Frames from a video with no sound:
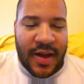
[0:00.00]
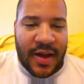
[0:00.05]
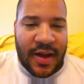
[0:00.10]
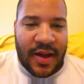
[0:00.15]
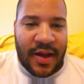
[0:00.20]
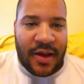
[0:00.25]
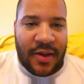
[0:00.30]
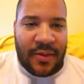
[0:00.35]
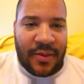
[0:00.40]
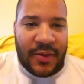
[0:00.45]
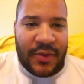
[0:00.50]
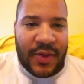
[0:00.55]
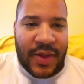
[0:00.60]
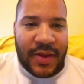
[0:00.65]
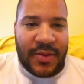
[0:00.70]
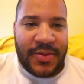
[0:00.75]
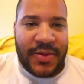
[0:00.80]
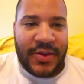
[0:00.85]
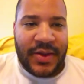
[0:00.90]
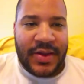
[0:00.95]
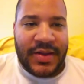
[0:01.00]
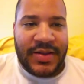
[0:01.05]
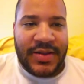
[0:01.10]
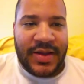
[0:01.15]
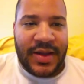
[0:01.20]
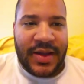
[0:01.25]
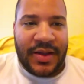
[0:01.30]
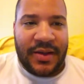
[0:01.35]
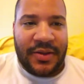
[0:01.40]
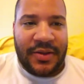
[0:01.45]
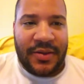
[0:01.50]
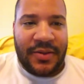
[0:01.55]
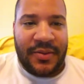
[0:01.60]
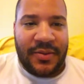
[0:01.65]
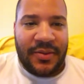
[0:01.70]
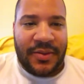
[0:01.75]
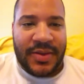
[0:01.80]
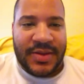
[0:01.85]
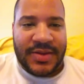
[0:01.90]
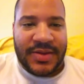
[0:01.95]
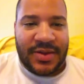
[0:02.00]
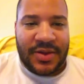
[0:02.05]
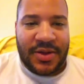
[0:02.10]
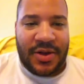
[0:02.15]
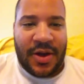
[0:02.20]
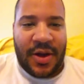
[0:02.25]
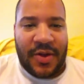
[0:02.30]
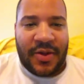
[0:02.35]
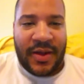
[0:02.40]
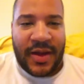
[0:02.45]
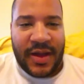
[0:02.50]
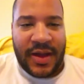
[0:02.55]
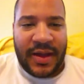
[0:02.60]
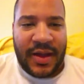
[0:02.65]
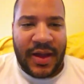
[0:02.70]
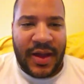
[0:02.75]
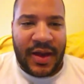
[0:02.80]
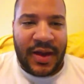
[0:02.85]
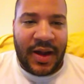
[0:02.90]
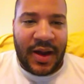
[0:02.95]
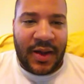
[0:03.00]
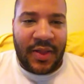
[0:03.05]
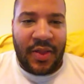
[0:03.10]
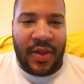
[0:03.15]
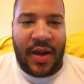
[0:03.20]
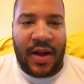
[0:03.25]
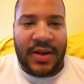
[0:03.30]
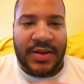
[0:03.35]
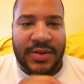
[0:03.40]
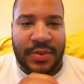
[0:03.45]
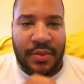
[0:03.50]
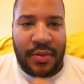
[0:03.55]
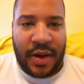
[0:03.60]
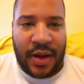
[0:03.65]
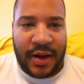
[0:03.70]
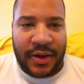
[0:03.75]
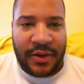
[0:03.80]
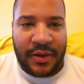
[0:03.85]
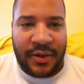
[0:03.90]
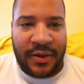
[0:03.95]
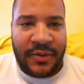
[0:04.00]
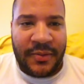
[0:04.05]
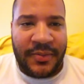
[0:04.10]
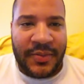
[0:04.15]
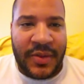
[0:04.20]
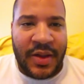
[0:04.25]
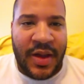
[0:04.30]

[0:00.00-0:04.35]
What they really did was they're calling it an unlocked model,